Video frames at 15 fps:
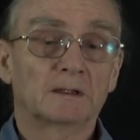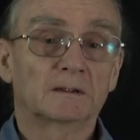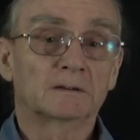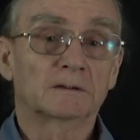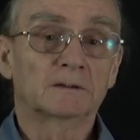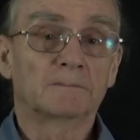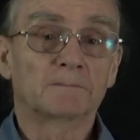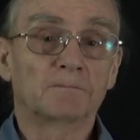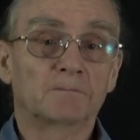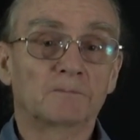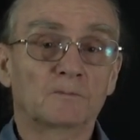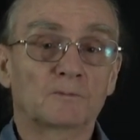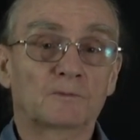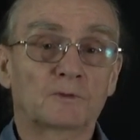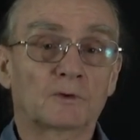
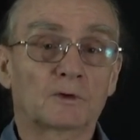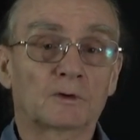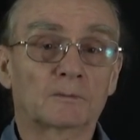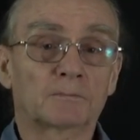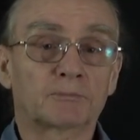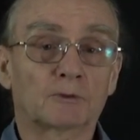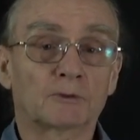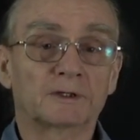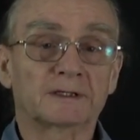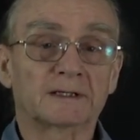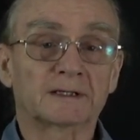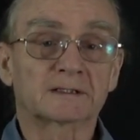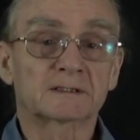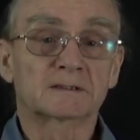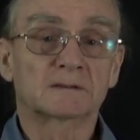for point
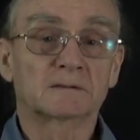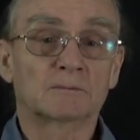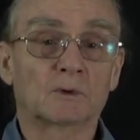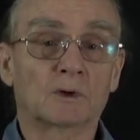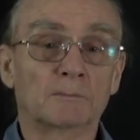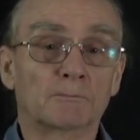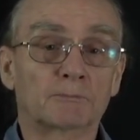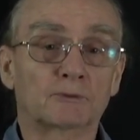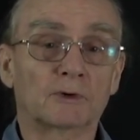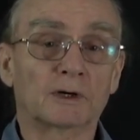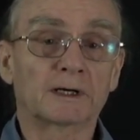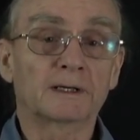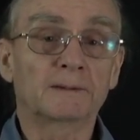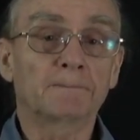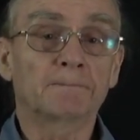x1
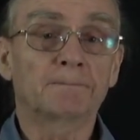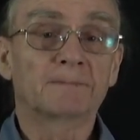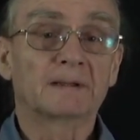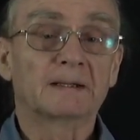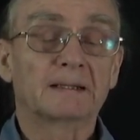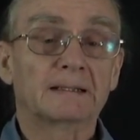prime,